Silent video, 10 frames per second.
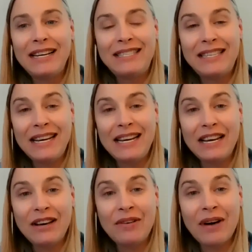seeing
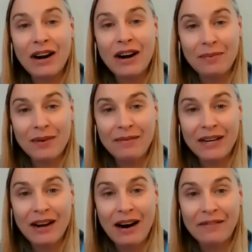you at our
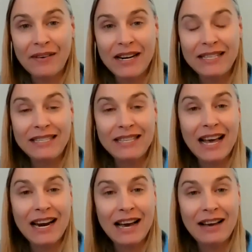upcoming conference
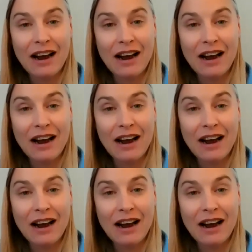and at